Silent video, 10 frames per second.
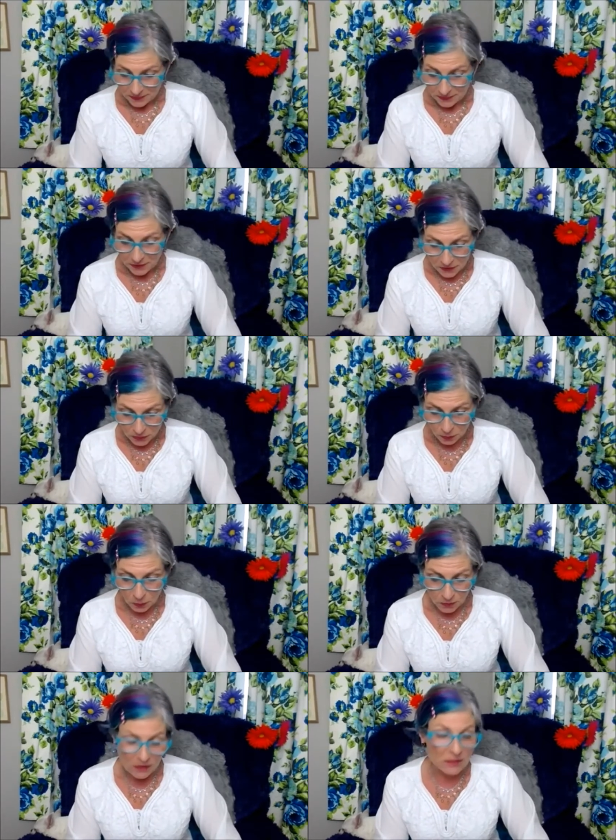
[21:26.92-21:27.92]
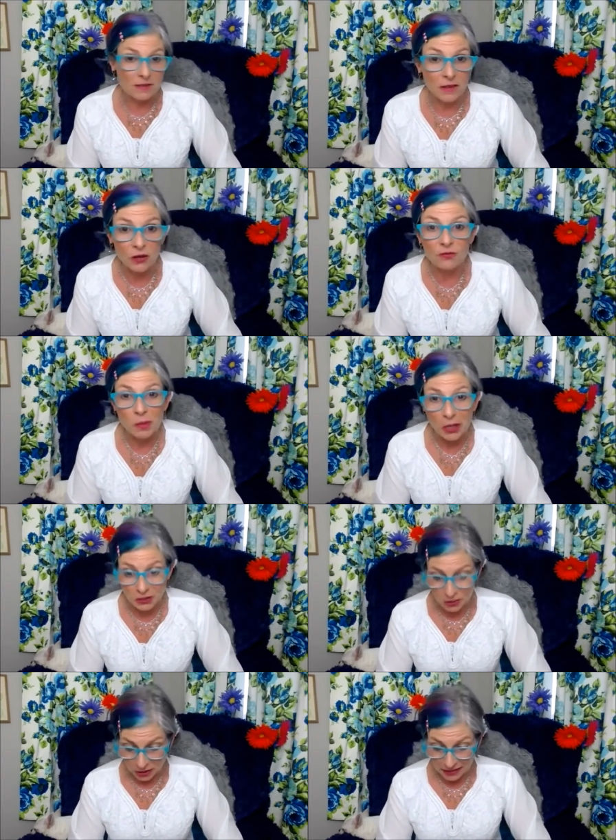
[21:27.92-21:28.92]
this this love
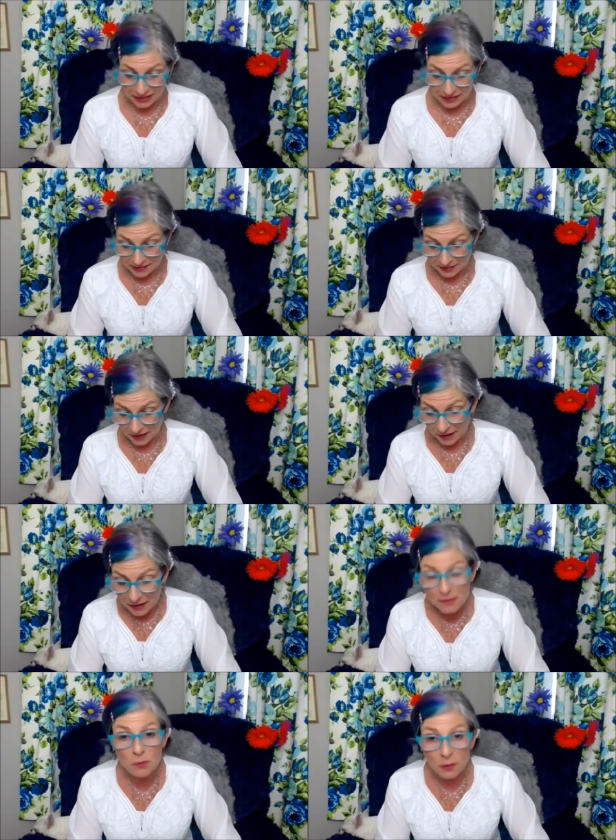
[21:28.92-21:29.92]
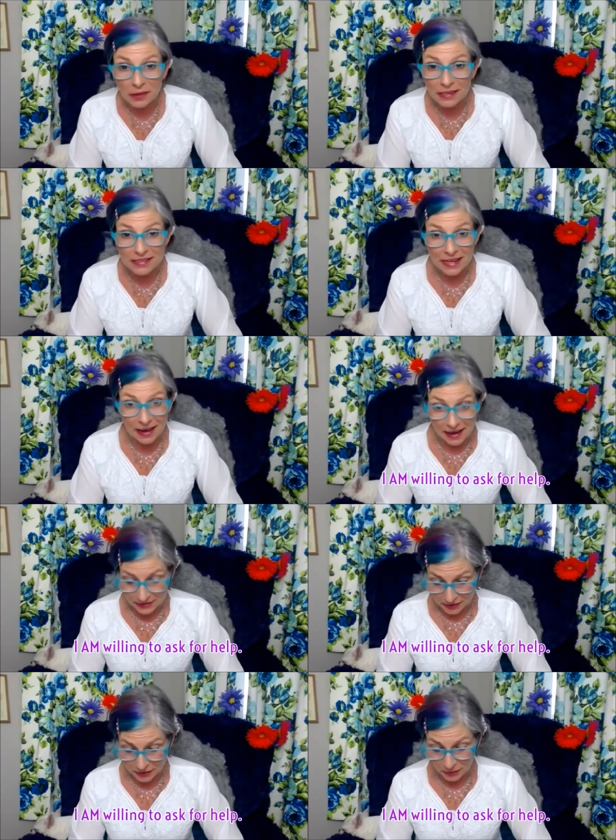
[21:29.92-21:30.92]
mantra is I am willing to
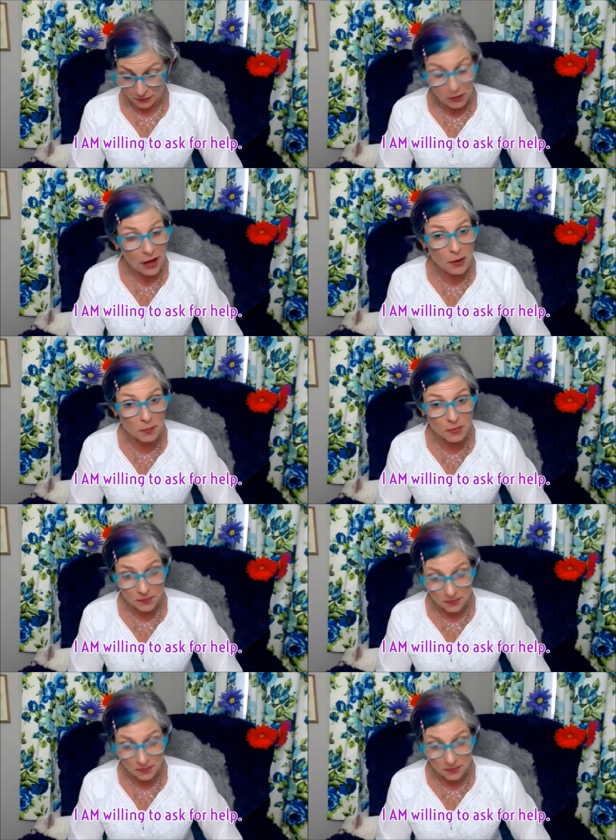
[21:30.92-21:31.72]
ask for help.